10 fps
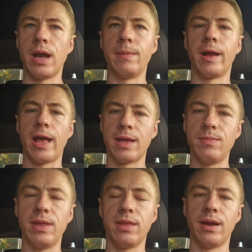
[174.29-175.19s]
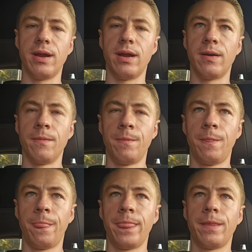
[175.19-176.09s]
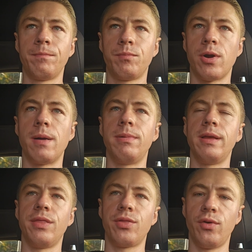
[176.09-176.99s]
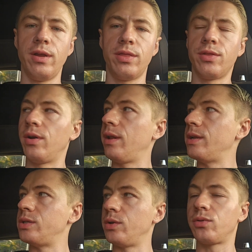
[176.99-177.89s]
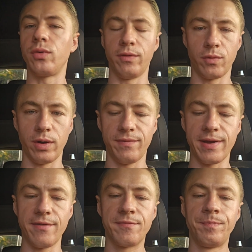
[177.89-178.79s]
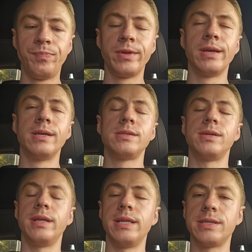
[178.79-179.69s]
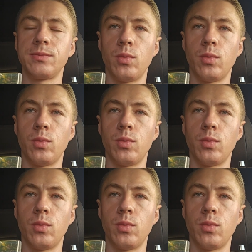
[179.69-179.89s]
I'm like, I can be there probably 3:30 to 3:45. So then this